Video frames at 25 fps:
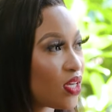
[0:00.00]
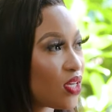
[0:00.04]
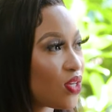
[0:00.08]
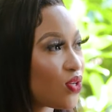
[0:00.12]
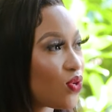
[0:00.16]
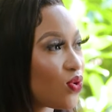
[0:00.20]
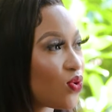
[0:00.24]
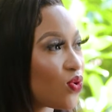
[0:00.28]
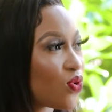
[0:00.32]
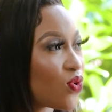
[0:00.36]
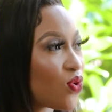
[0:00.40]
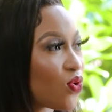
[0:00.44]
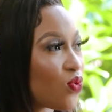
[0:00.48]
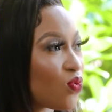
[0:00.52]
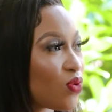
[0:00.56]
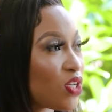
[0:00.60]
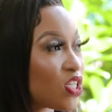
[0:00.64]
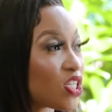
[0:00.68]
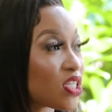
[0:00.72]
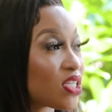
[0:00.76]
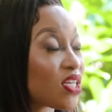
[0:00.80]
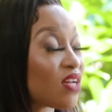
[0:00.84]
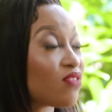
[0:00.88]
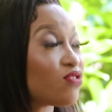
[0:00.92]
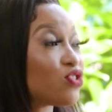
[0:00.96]
We
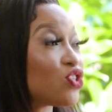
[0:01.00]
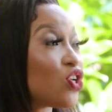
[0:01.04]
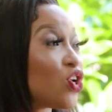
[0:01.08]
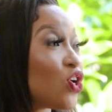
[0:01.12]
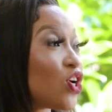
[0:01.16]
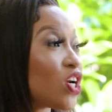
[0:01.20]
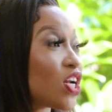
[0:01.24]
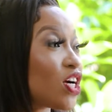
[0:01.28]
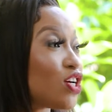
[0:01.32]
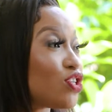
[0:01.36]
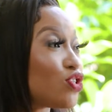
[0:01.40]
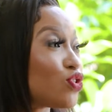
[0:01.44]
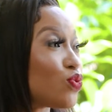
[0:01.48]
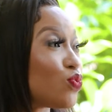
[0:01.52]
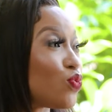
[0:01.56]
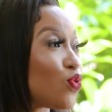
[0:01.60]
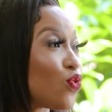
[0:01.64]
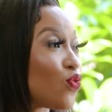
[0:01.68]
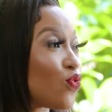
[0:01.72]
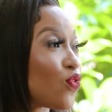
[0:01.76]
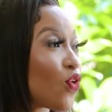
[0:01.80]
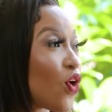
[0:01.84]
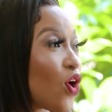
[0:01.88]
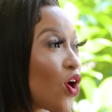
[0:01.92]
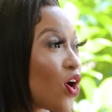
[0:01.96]
just have to learn how to
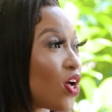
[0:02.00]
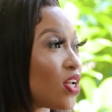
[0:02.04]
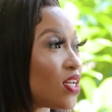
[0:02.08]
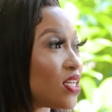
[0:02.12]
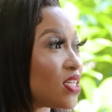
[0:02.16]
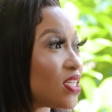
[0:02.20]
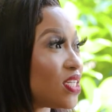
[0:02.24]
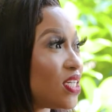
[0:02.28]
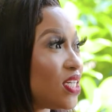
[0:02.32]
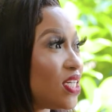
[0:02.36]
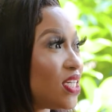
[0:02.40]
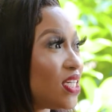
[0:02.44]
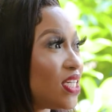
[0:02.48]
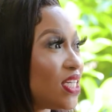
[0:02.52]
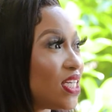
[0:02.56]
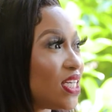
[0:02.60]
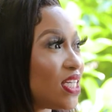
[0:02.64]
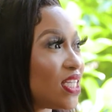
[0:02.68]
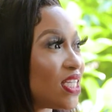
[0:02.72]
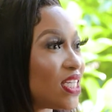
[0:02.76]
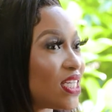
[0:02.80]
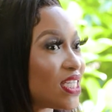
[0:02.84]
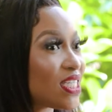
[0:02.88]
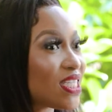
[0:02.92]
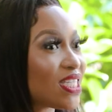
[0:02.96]
move on
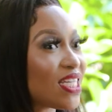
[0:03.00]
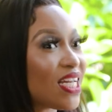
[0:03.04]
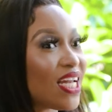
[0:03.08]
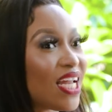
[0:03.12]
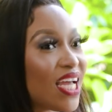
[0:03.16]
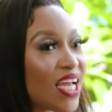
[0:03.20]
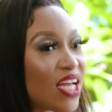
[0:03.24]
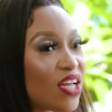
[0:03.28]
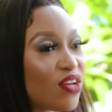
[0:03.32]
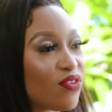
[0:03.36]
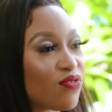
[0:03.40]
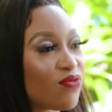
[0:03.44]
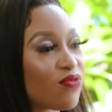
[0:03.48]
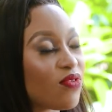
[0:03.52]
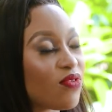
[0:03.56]
in this life.